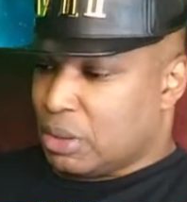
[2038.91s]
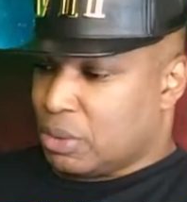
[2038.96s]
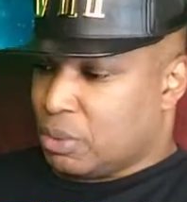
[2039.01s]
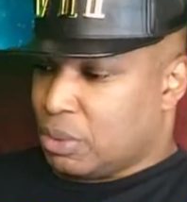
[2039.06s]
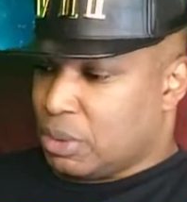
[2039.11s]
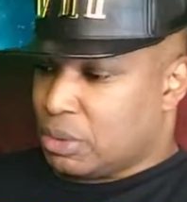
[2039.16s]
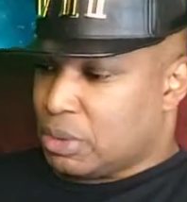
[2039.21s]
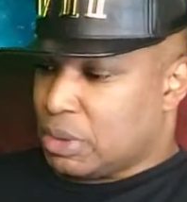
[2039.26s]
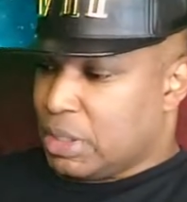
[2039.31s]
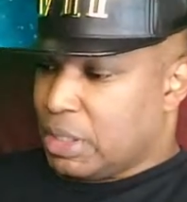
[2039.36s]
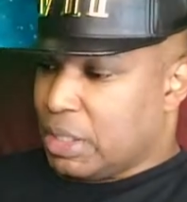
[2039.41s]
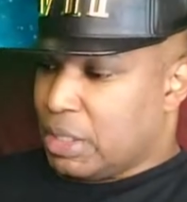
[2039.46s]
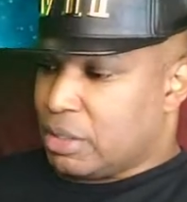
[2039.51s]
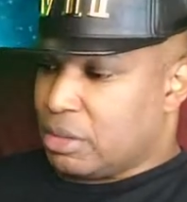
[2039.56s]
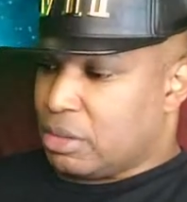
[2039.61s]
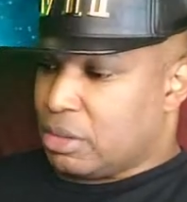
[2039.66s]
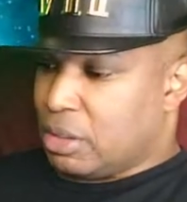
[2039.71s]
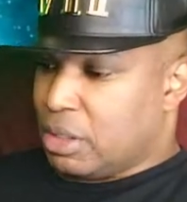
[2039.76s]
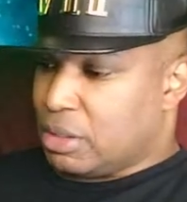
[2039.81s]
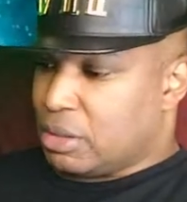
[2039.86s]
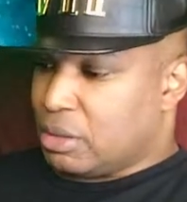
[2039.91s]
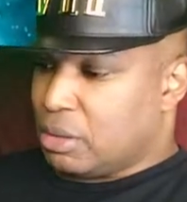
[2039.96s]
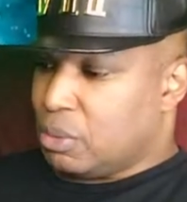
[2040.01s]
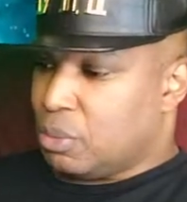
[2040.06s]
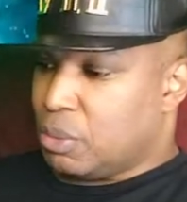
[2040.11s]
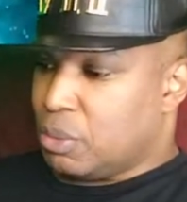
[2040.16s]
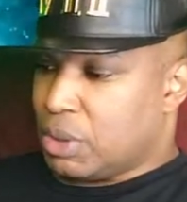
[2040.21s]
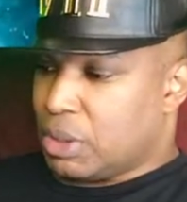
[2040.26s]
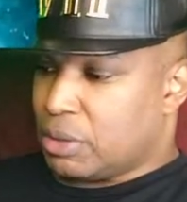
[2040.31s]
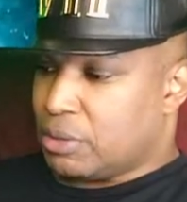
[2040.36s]
Quote, I thought,
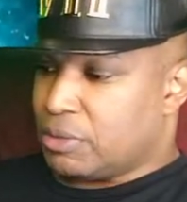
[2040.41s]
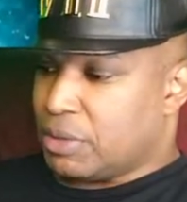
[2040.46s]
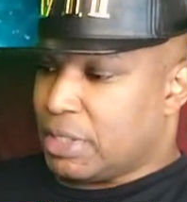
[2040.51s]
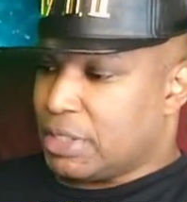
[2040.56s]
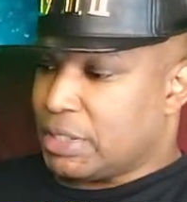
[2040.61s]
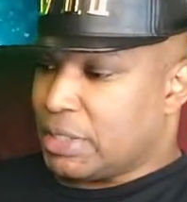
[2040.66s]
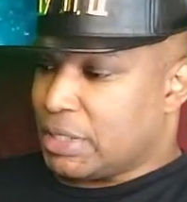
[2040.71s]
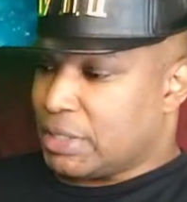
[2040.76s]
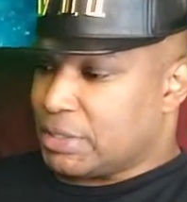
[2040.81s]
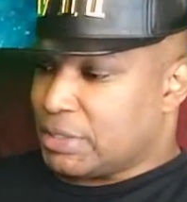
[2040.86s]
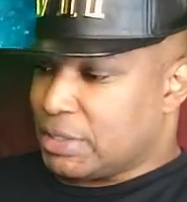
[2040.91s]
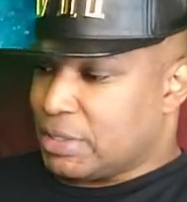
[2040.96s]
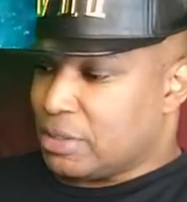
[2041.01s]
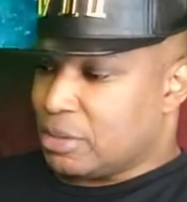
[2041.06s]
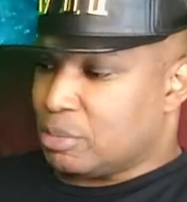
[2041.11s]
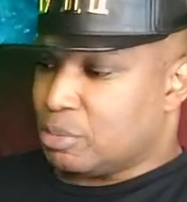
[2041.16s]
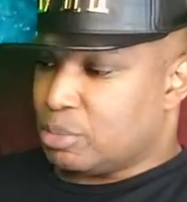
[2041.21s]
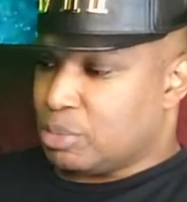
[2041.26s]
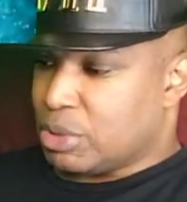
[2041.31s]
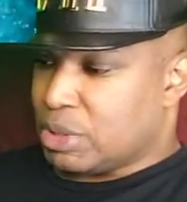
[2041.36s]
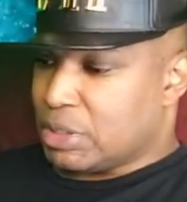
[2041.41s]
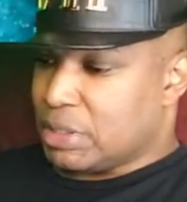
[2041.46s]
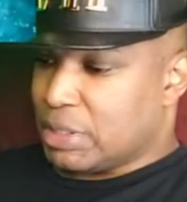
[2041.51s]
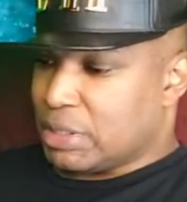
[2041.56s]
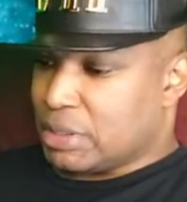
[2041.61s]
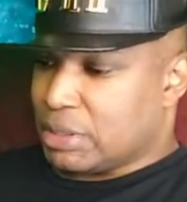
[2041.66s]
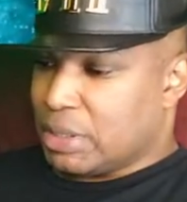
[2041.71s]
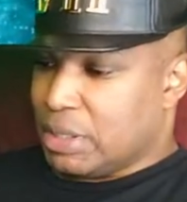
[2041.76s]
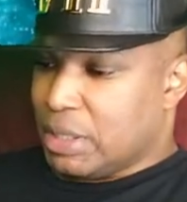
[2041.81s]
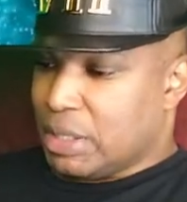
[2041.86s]
what a great idea,
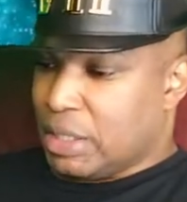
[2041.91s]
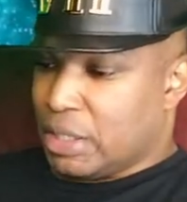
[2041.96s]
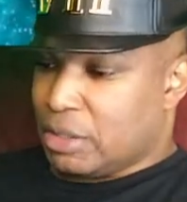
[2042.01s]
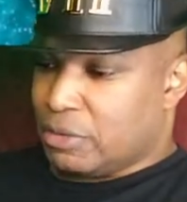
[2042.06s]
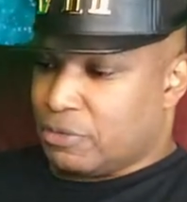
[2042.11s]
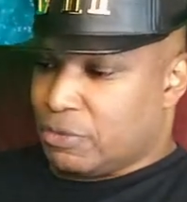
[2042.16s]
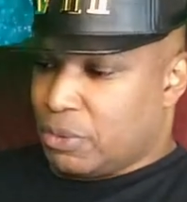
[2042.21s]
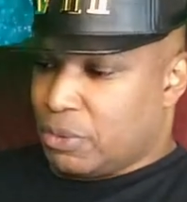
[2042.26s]
brilliant. And of